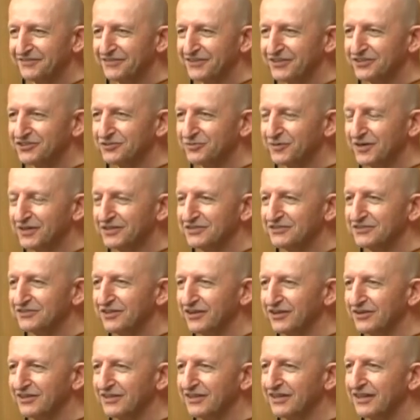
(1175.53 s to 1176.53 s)
the first
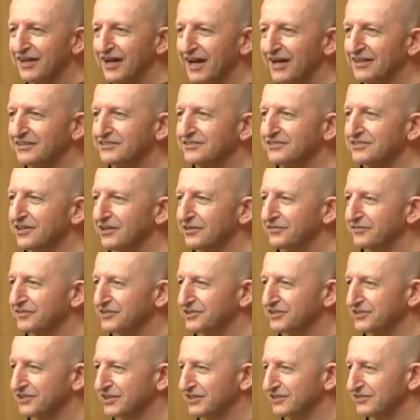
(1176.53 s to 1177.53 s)
one's on
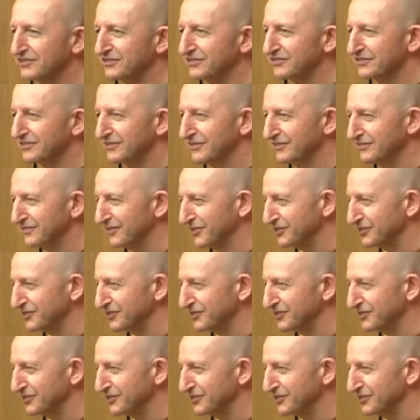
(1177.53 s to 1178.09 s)
unselfishness.